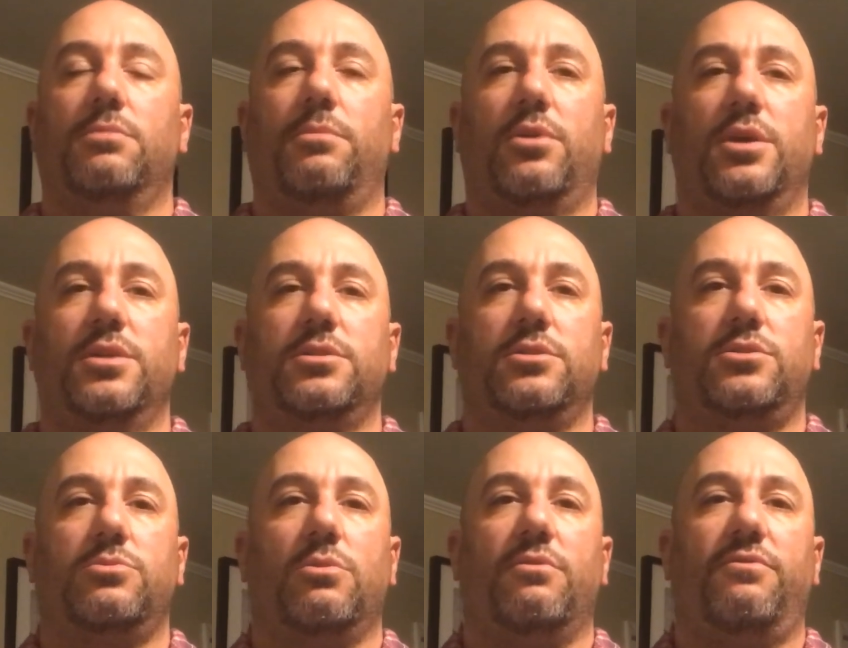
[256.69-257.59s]
My Bronson is
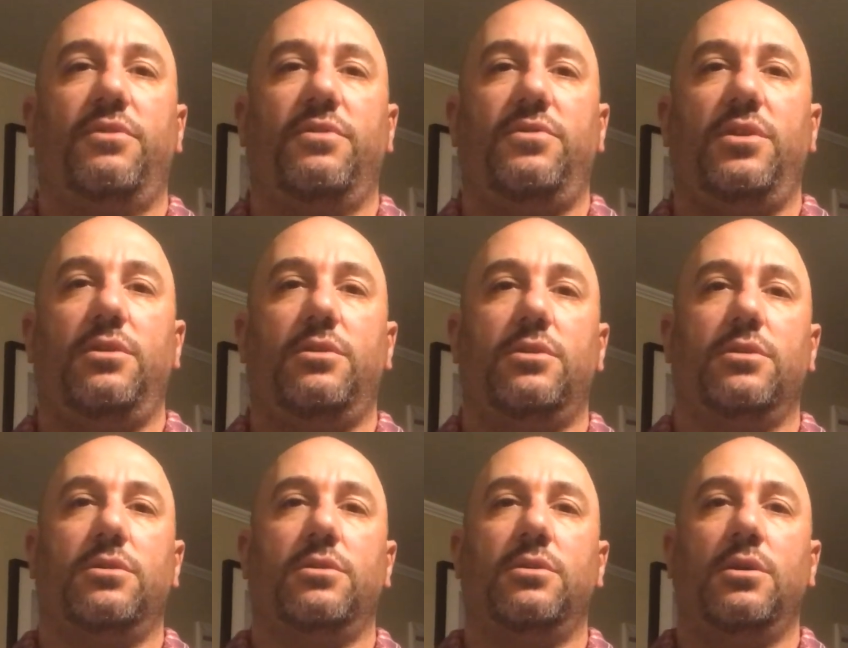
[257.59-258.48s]
1250.
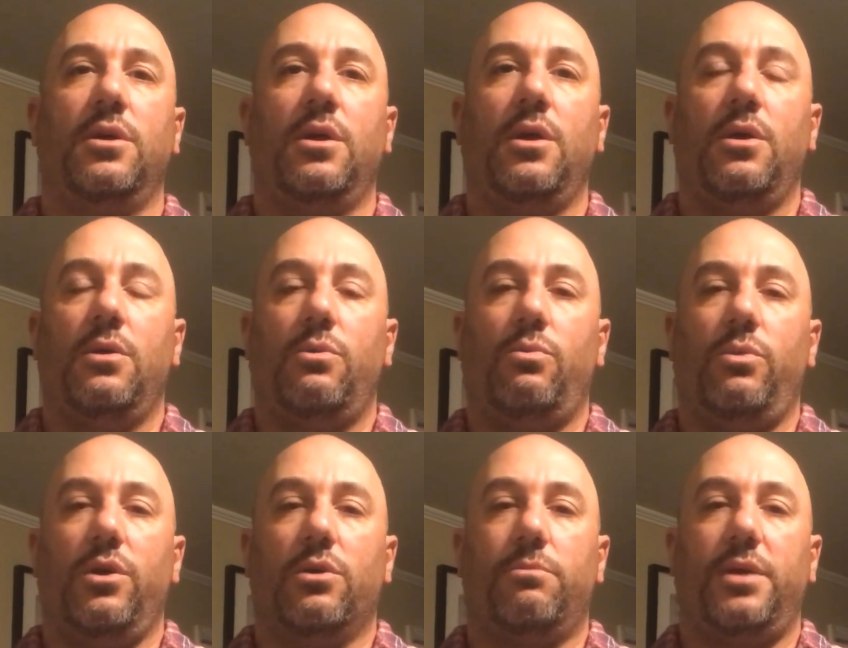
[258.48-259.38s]
The
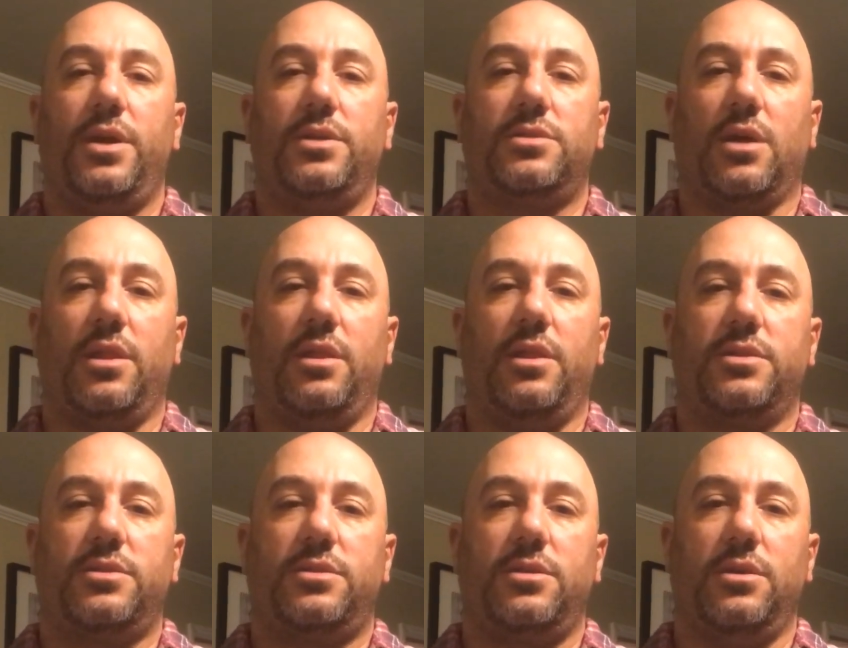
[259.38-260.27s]
wheelbase on
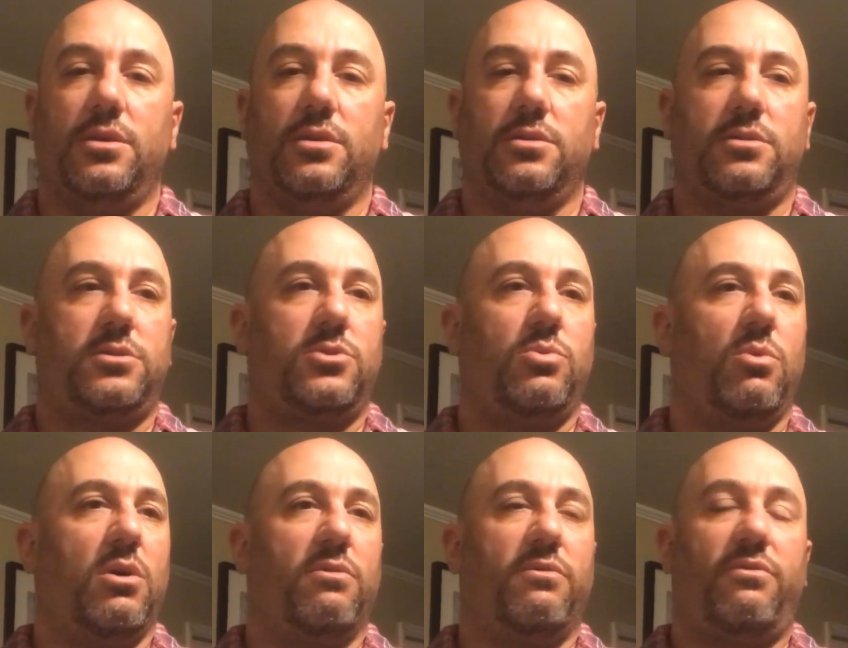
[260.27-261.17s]
this is
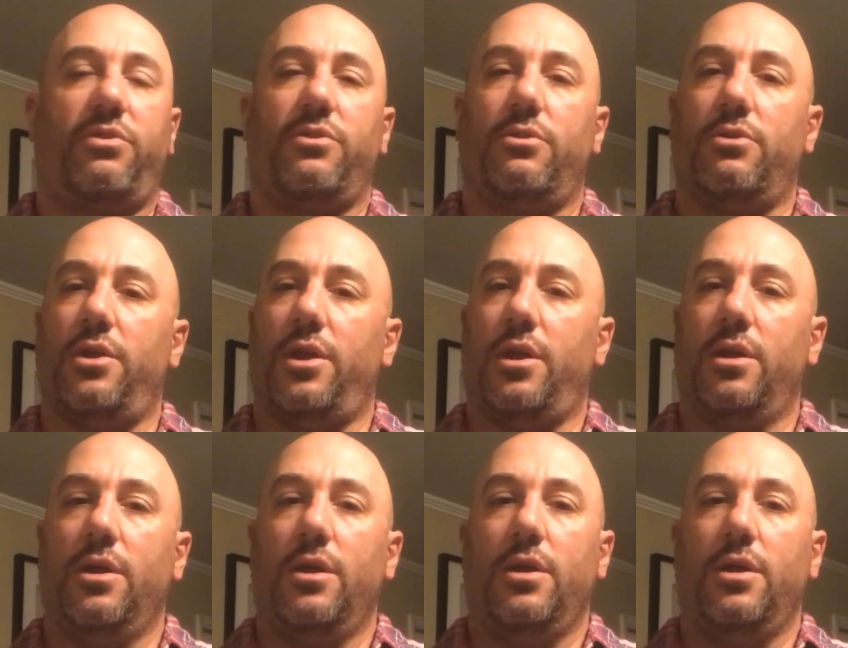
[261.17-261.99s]
1230.